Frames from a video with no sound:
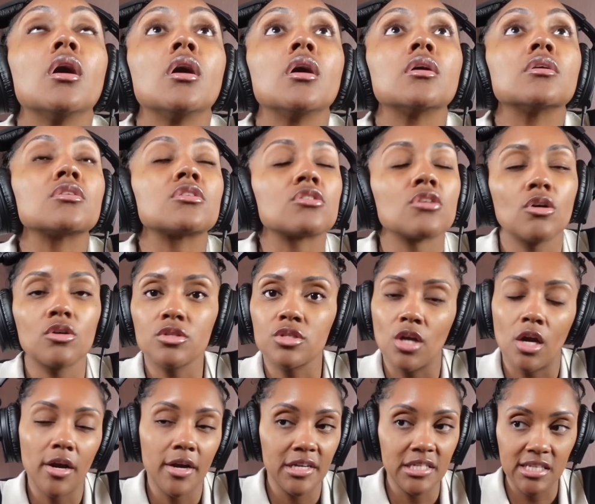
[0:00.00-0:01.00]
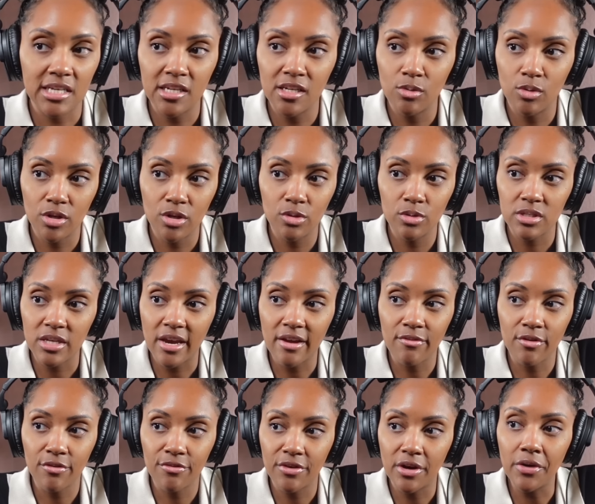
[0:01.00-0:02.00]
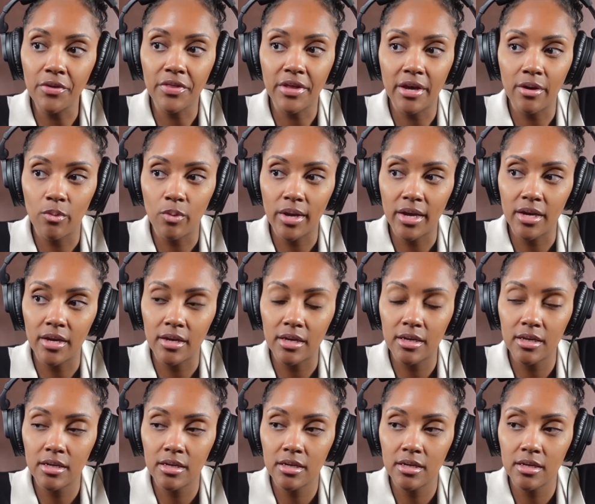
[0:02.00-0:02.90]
so sorry to anyone who's ever felt that way,